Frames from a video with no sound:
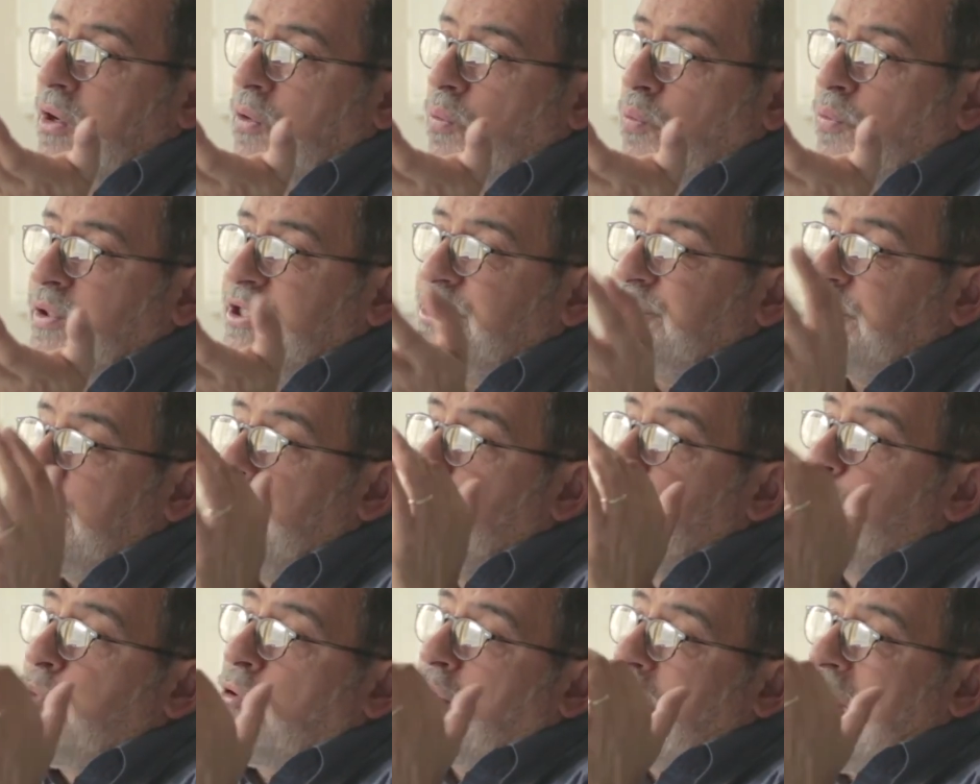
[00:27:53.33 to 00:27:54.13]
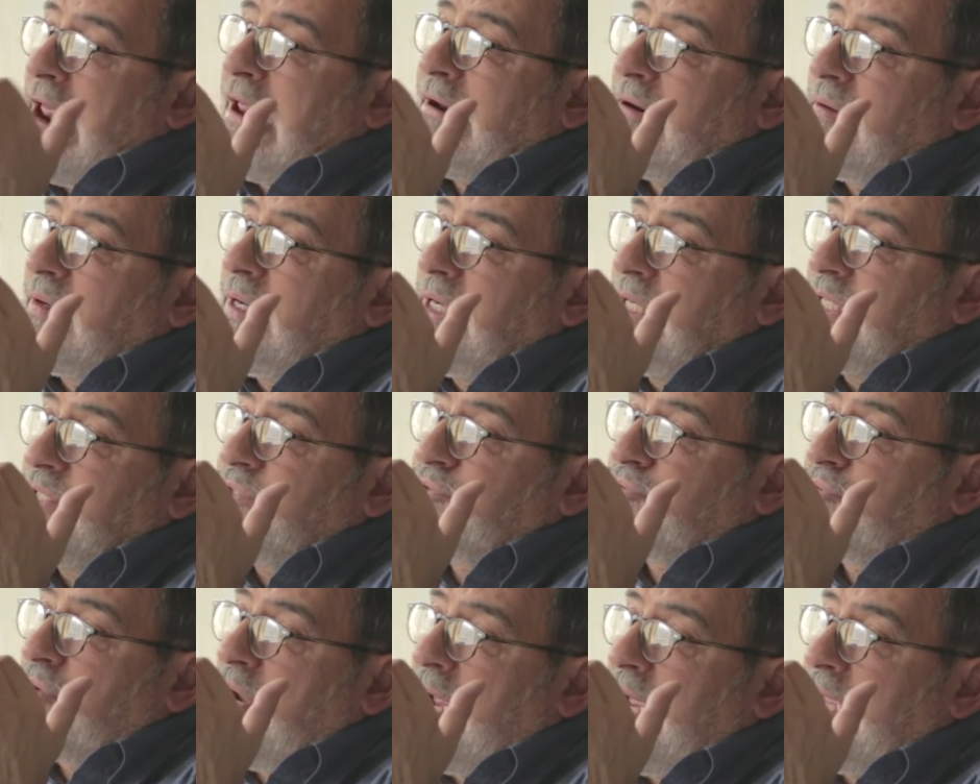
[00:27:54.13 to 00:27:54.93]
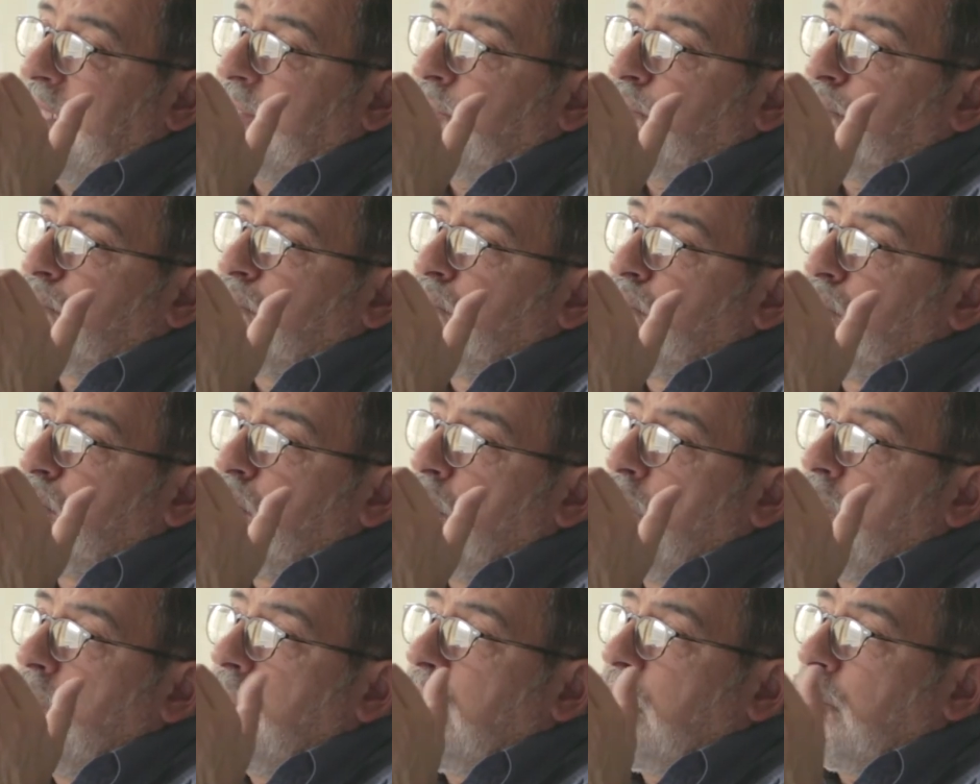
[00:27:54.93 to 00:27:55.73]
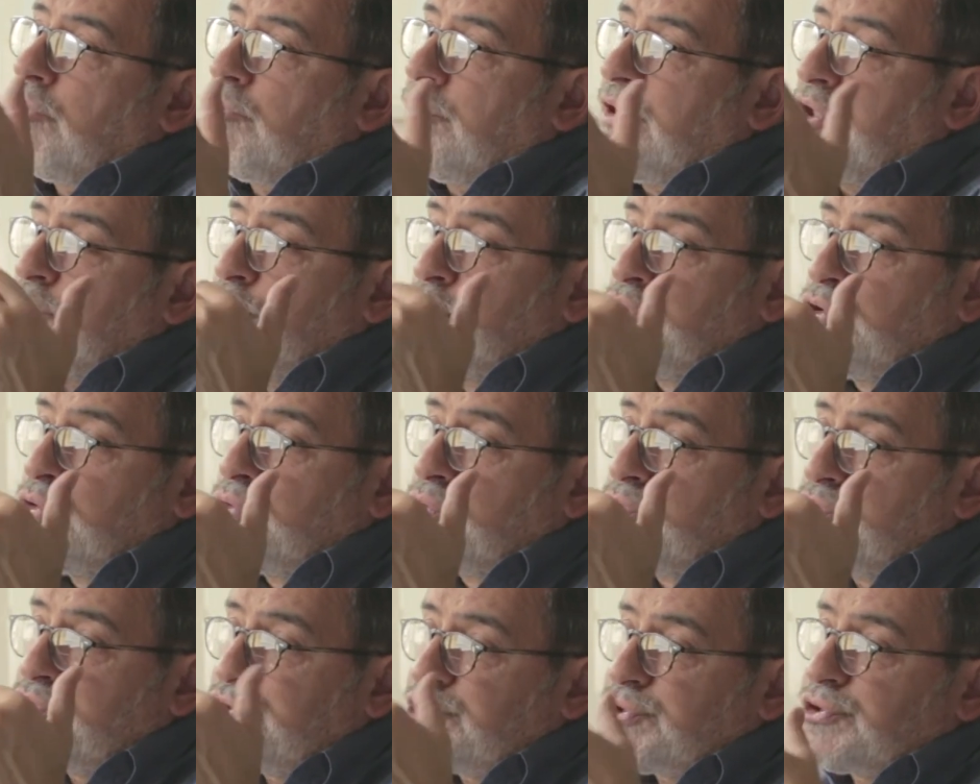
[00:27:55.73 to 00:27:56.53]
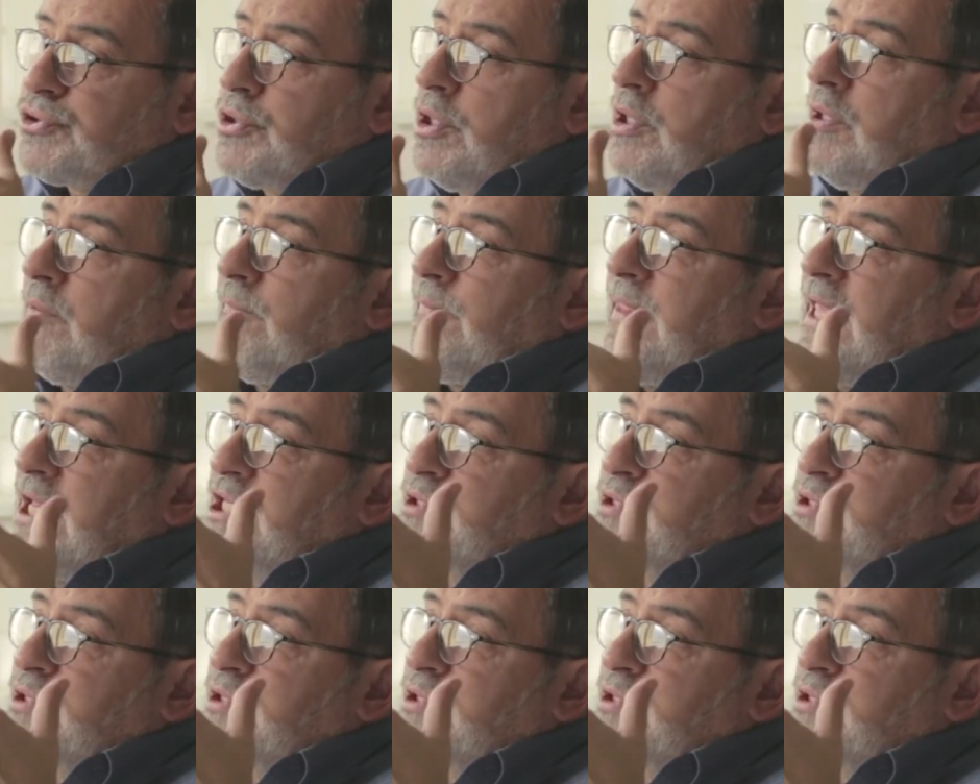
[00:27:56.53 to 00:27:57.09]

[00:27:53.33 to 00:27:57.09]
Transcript: We temporarily try to reduce the